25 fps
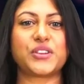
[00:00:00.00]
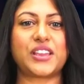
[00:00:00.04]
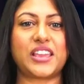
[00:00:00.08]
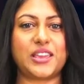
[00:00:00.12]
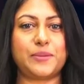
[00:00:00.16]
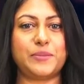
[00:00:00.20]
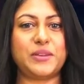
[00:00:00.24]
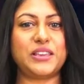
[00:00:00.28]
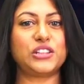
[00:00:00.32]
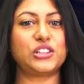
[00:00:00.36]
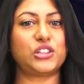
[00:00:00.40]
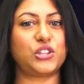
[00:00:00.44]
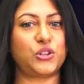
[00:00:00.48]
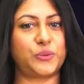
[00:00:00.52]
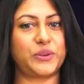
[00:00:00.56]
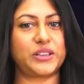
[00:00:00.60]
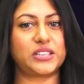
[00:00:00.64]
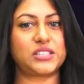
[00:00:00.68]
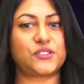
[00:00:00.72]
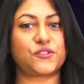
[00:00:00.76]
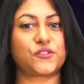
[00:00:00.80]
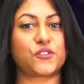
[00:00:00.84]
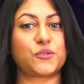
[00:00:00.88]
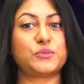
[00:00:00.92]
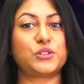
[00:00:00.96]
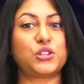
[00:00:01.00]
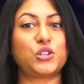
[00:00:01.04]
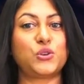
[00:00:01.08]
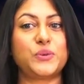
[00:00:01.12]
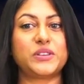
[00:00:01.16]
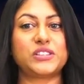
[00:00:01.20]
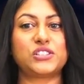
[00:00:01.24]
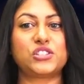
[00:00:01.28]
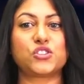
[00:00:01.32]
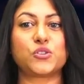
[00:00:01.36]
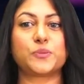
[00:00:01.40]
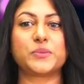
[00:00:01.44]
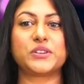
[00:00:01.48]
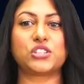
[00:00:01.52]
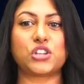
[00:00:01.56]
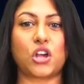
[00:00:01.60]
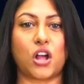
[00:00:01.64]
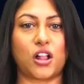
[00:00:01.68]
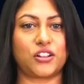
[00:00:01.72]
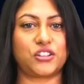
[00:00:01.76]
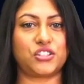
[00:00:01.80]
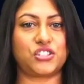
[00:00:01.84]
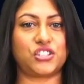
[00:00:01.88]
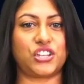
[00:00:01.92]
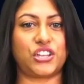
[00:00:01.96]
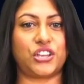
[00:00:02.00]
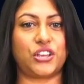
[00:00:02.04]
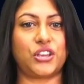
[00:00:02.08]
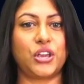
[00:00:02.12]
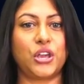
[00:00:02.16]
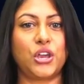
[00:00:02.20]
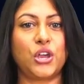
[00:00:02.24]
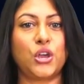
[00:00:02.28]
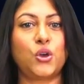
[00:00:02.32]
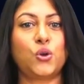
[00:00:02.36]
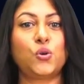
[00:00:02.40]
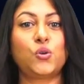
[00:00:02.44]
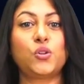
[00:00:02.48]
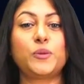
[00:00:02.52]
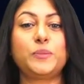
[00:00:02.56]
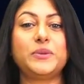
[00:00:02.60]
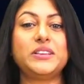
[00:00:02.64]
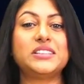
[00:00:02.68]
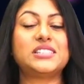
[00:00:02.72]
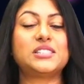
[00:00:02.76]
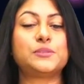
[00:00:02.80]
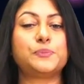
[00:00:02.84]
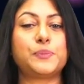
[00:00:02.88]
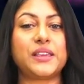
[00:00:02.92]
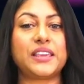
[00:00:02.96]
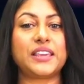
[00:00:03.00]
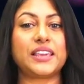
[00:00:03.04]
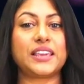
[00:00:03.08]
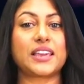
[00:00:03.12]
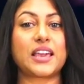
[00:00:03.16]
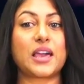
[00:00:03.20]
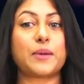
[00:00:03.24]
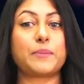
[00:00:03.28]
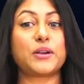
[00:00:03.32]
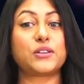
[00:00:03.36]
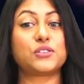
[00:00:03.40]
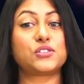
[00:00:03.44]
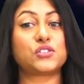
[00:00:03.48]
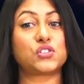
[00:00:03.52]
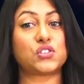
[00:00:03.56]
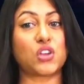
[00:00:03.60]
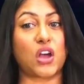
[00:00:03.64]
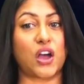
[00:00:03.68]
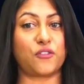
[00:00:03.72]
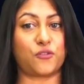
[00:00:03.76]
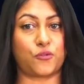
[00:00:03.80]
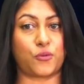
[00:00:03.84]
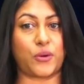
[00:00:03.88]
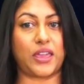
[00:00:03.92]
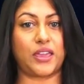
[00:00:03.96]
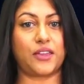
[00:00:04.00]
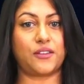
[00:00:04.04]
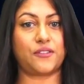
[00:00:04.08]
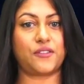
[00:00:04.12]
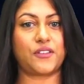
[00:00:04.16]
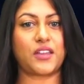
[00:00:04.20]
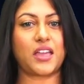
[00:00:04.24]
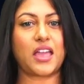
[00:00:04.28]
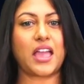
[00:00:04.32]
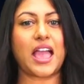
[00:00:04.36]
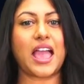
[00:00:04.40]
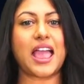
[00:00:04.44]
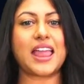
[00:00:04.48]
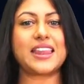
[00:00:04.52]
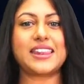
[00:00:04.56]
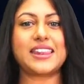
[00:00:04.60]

Amy Lewis from Lewis Dermatology, who will be speaking about Sofwave, a